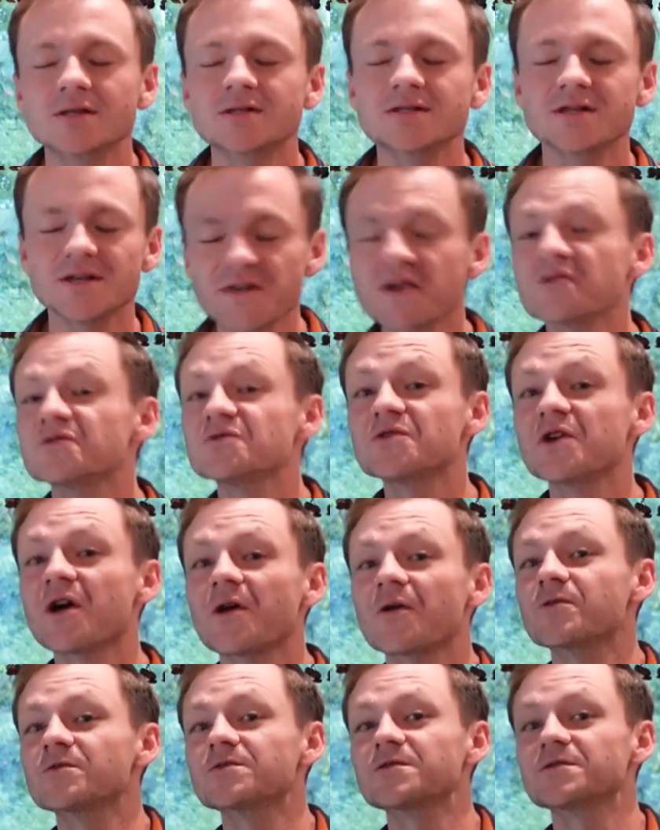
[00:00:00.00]

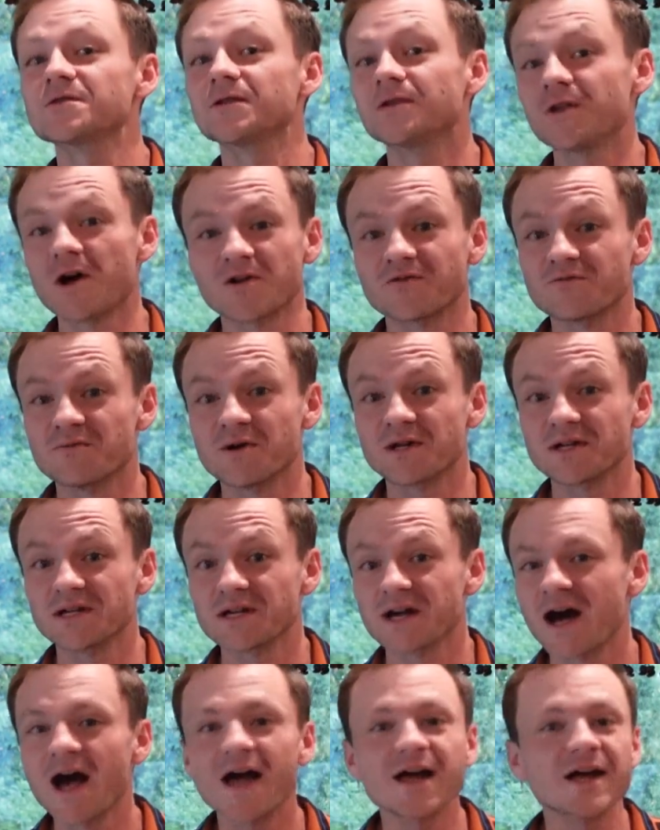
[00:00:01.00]
$10,000 is a lot of money.
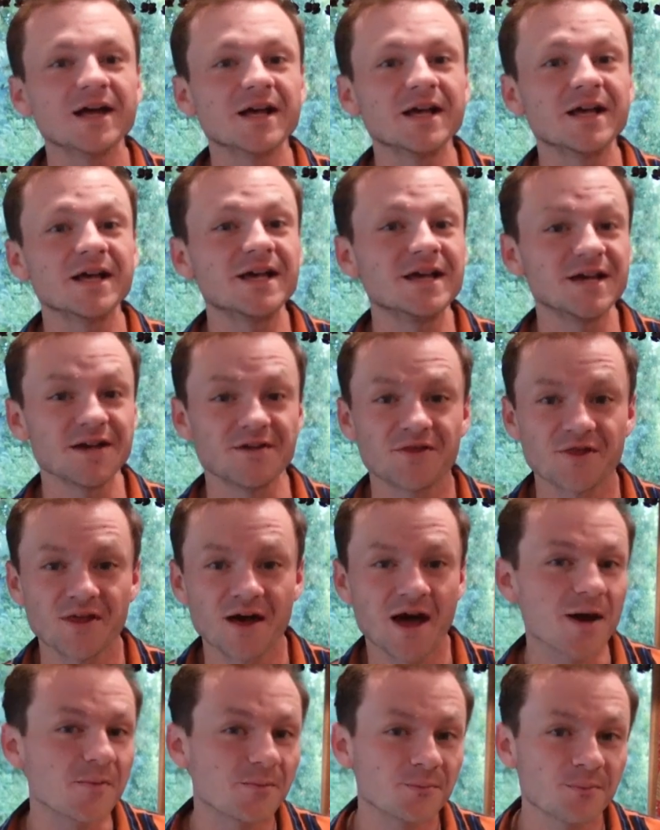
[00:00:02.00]
I get
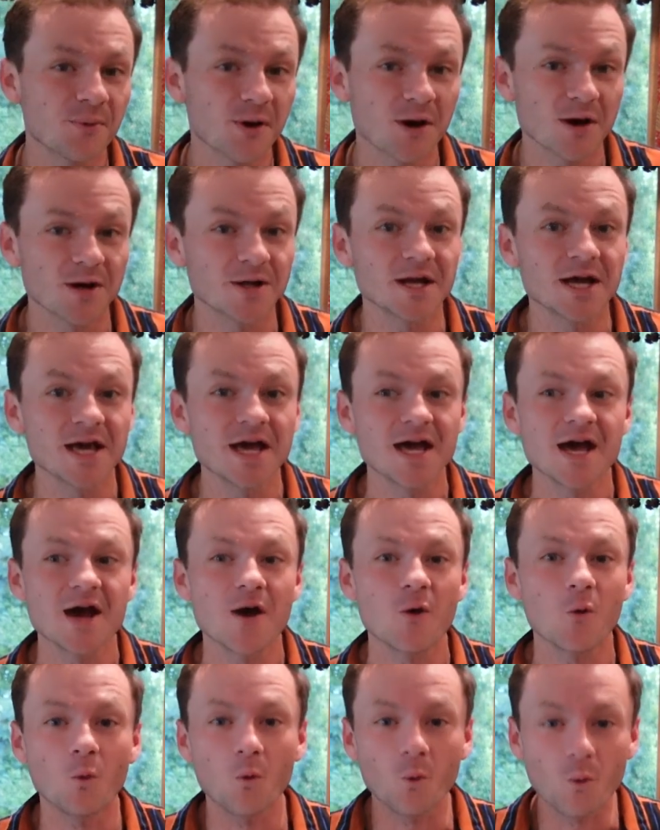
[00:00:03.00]
that. But
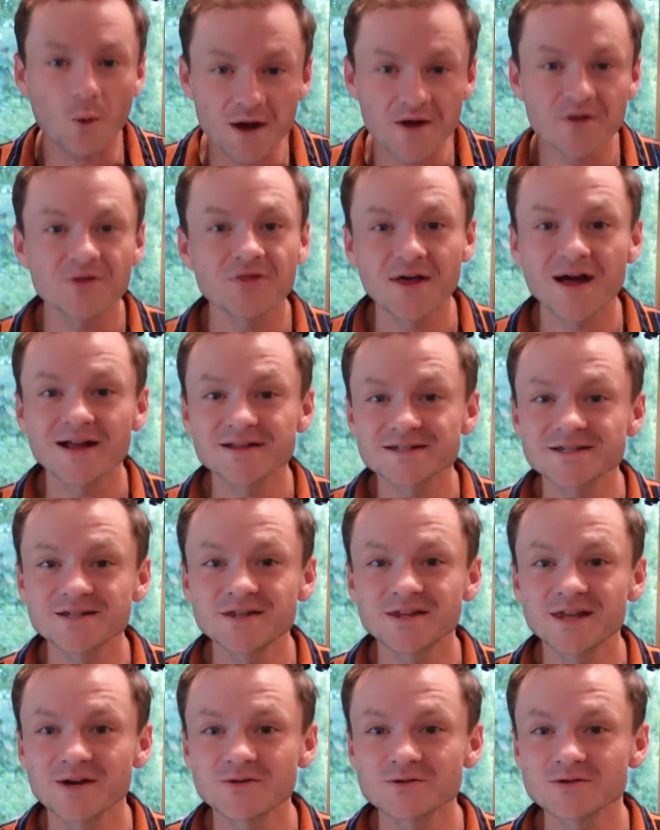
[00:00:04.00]
with that
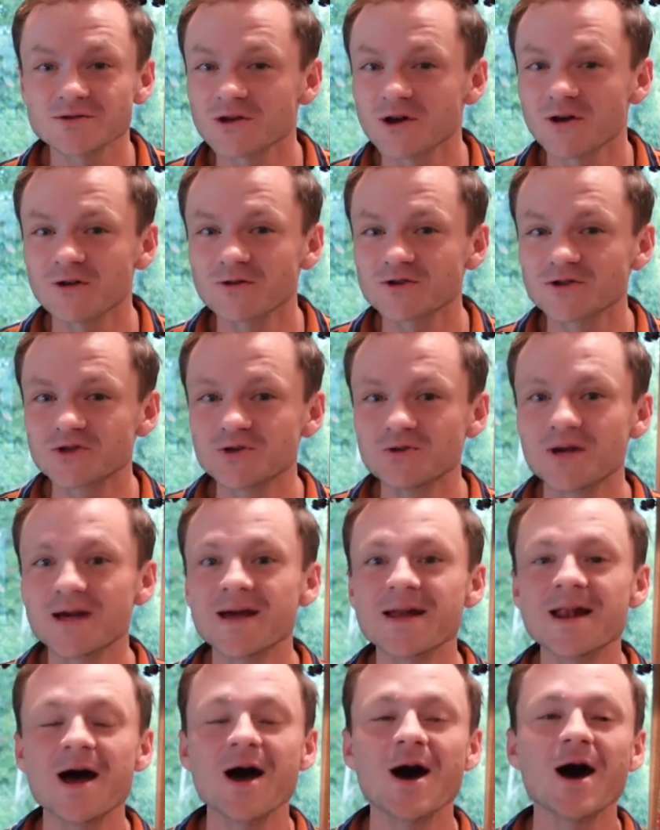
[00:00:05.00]
$10,000, you
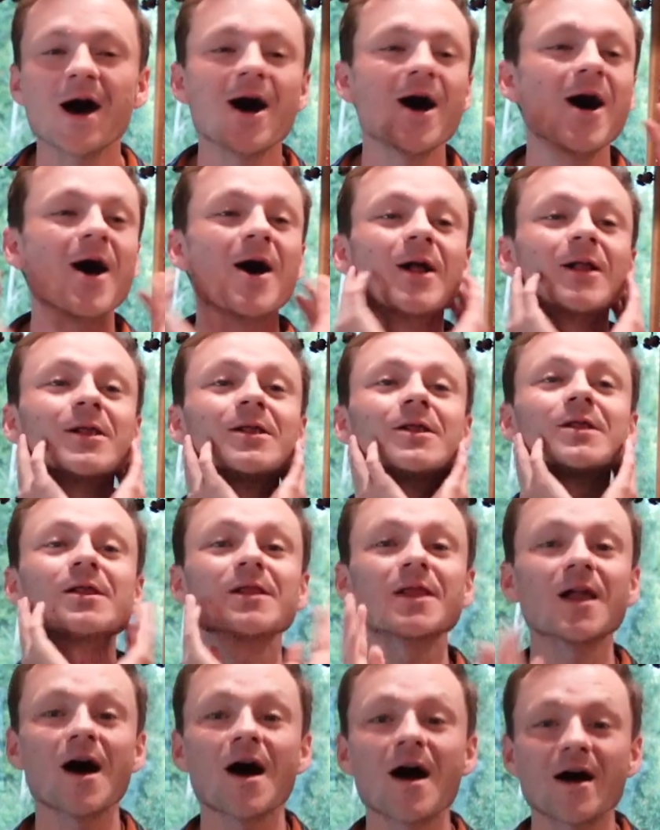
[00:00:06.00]
get a
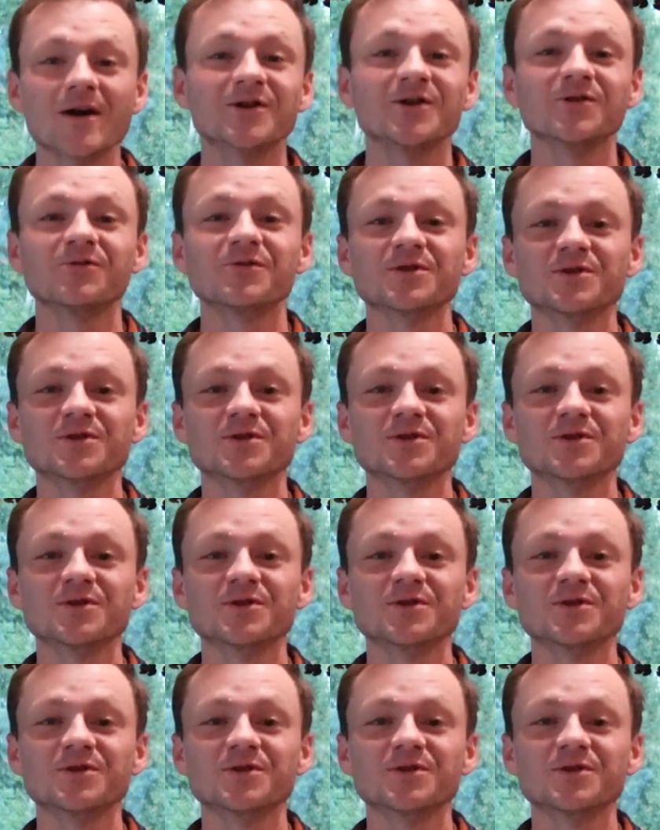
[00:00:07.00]
lot of